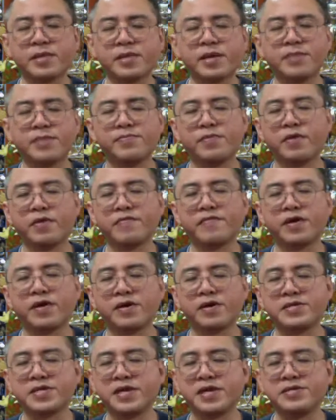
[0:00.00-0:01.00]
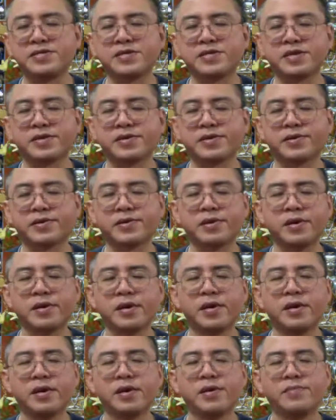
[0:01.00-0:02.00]
Both are sensing,
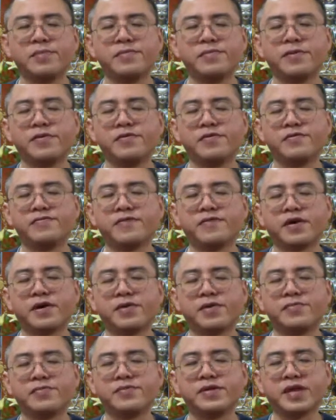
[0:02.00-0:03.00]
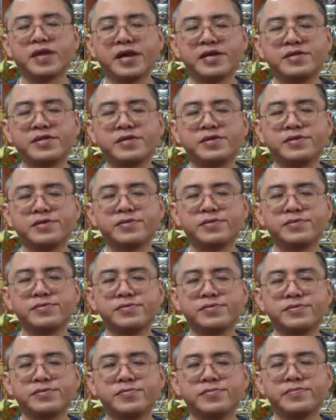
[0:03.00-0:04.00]
both are related
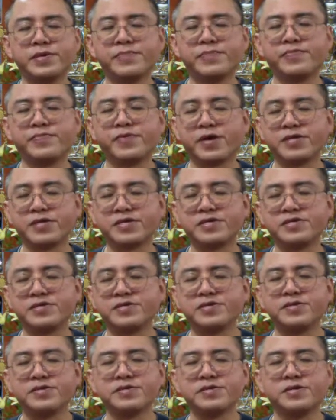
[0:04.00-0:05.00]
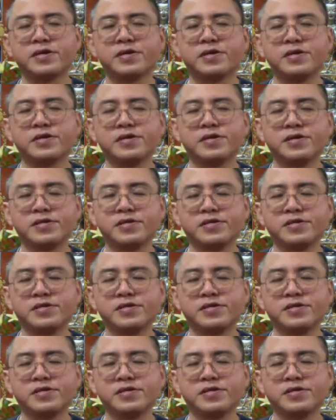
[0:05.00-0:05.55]
to be present in